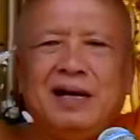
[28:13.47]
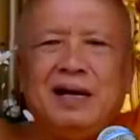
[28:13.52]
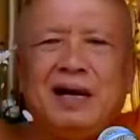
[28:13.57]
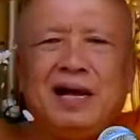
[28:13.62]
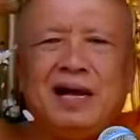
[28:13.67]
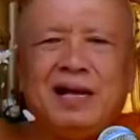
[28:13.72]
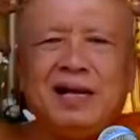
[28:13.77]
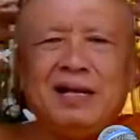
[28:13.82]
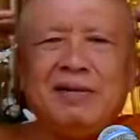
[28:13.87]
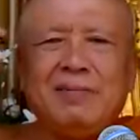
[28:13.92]

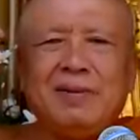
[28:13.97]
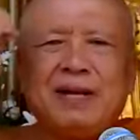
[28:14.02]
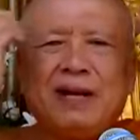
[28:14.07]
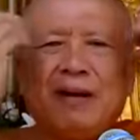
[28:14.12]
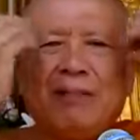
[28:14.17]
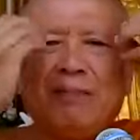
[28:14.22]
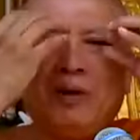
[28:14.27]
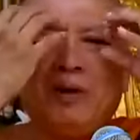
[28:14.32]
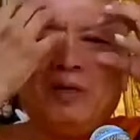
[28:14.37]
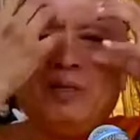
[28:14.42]
And it
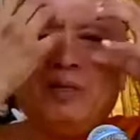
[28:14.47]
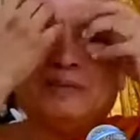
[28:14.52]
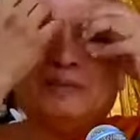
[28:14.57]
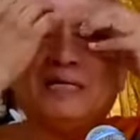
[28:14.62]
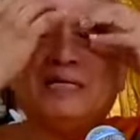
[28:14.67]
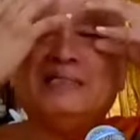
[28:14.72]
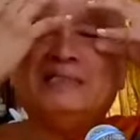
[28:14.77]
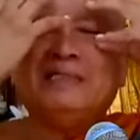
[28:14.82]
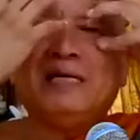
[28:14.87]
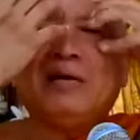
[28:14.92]
become more
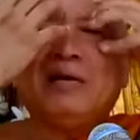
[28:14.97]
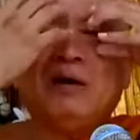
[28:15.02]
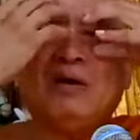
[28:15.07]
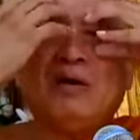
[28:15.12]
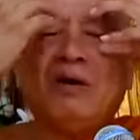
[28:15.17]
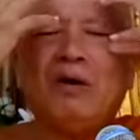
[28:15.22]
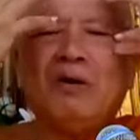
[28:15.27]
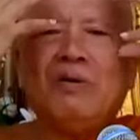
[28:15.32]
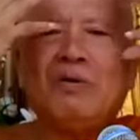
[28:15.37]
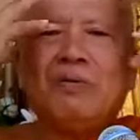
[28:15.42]
sensing
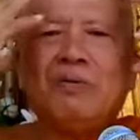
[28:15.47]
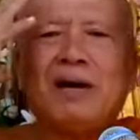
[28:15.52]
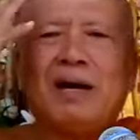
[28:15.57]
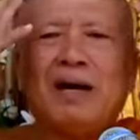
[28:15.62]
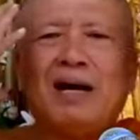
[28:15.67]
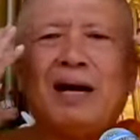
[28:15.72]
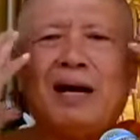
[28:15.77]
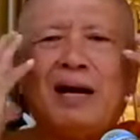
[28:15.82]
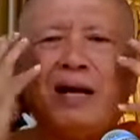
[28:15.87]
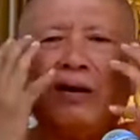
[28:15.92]
on your
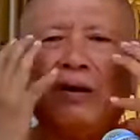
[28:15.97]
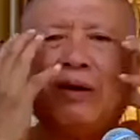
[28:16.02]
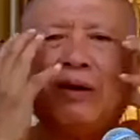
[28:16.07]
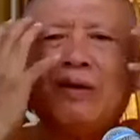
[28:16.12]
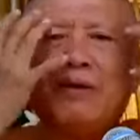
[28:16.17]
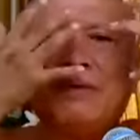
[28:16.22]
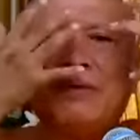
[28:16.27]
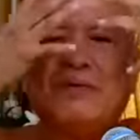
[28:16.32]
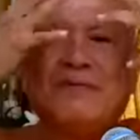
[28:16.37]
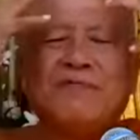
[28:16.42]
eye,
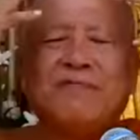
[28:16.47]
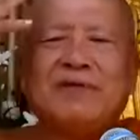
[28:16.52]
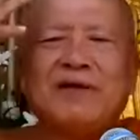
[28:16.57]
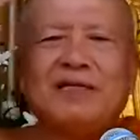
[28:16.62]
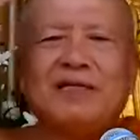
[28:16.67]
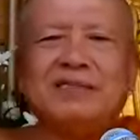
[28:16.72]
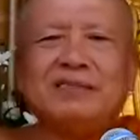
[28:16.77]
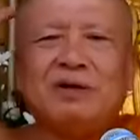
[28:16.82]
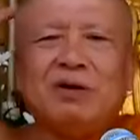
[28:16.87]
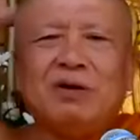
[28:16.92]
on your
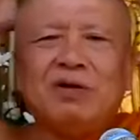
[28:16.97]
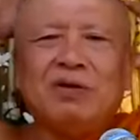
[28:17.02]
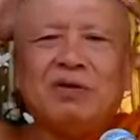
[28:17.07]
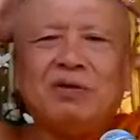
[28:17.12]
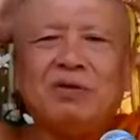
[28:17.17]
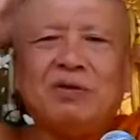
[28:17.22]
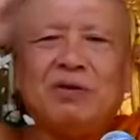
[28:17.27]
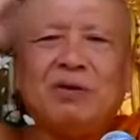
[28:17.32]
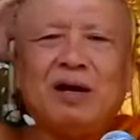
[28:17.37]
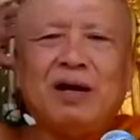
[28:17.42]
face, on
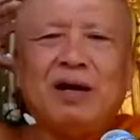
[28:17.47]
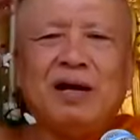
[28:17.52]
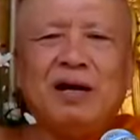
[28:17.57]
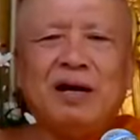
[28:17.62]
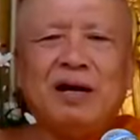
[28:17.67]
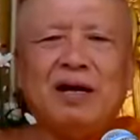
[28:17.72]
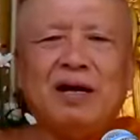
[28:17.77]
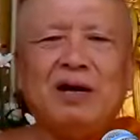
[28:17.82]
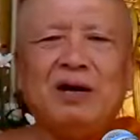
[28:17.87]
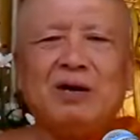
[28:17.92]
your
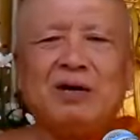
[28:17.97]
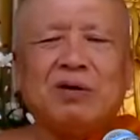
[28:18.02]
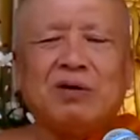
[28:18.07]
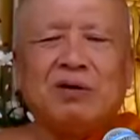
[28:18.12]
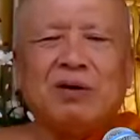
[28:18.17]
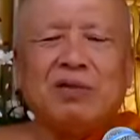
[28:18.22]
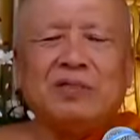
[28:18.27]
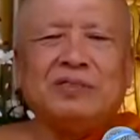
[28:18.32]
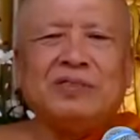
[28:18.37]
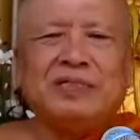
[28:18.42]

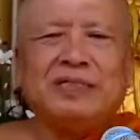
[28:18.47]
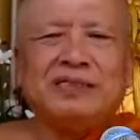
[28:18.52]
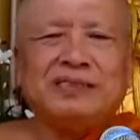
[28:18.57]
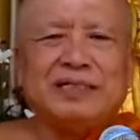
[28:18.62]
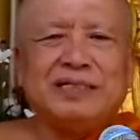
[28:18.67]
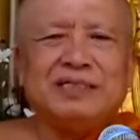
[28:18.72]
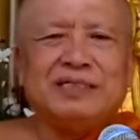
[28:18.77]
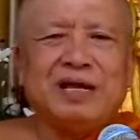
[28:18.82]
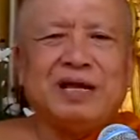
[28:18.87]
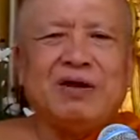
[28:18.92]

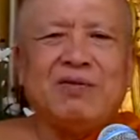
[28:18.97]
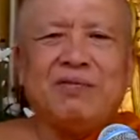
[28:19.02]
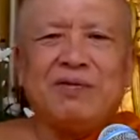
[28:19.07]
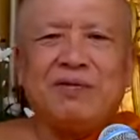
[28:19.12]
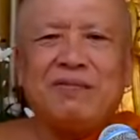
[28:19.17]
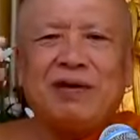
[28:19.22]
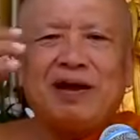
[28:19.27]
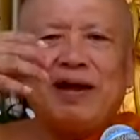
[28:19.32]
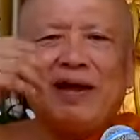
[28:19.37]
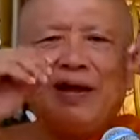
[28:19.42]
consciousness
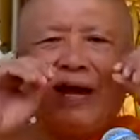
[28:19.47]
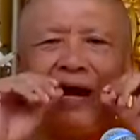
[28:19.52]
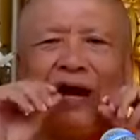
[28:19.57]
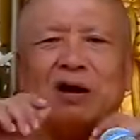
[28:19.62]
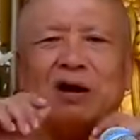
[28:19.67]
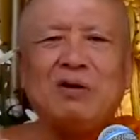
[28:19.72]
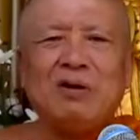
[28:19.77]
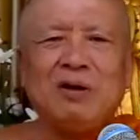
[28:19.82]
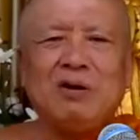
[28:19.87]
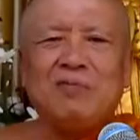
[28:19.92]
everywhere.
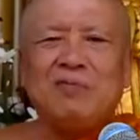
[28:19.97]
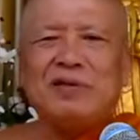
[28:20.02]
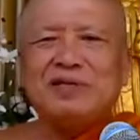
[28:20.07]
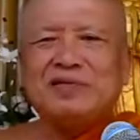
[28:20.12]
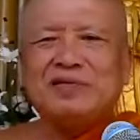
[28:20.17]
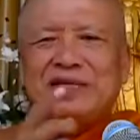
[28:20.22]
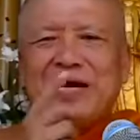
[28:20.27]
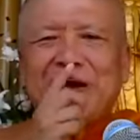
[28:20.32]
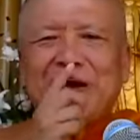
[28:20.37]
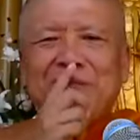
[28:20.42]
Now we
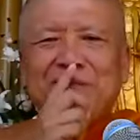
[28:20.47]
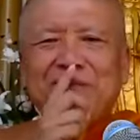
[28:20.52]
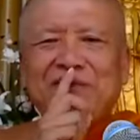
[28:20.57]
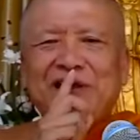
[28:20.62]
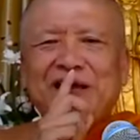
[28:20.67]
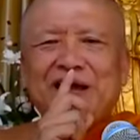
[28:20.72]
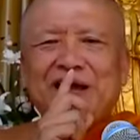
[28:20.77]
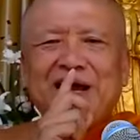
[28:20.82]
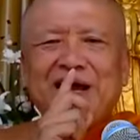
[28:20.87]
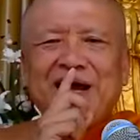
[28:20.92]
start
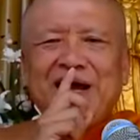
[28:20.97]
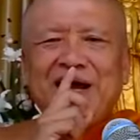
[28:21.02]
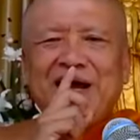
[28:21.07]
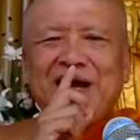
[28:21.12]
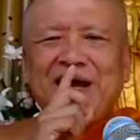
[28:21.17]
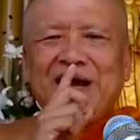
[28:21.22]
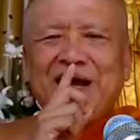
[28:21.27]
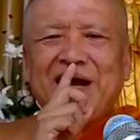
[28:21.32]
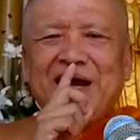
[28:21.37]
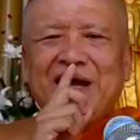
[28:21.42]
here,
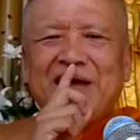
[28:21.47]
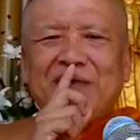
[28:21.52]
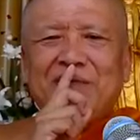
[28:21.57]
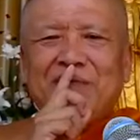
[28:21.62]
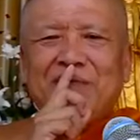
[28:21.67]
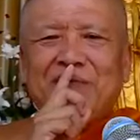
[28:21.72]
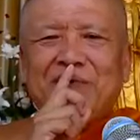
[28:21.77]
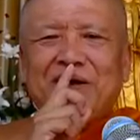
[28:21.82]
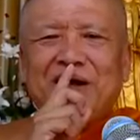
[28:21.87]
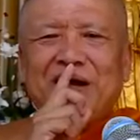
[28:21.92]

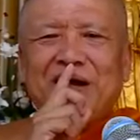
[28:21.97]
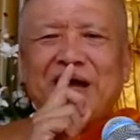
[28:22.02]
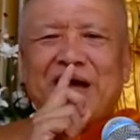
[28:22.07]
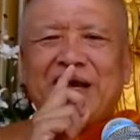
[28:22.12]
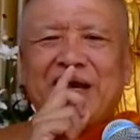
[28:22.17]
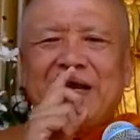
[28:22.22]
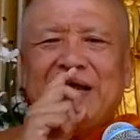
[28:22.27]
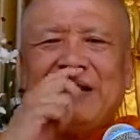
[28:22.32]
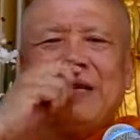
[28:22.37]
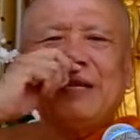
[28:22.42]

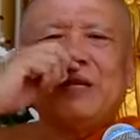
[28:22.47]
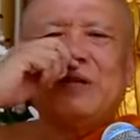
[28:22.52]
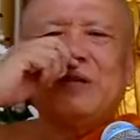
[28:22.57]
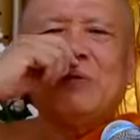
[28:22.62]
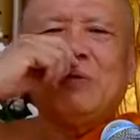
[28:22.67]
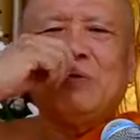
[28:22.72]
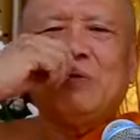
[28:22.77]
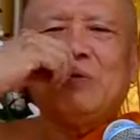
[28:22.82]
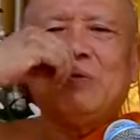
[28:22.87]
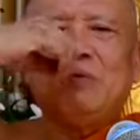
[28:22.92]
and then it
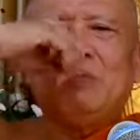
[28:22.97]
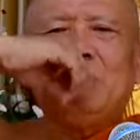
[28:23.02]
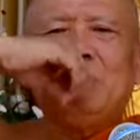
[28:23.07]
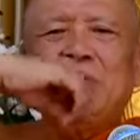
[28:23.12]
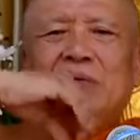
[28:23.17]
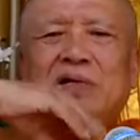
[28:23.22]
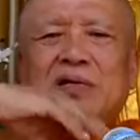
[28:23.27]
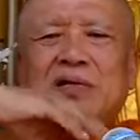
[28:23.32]
go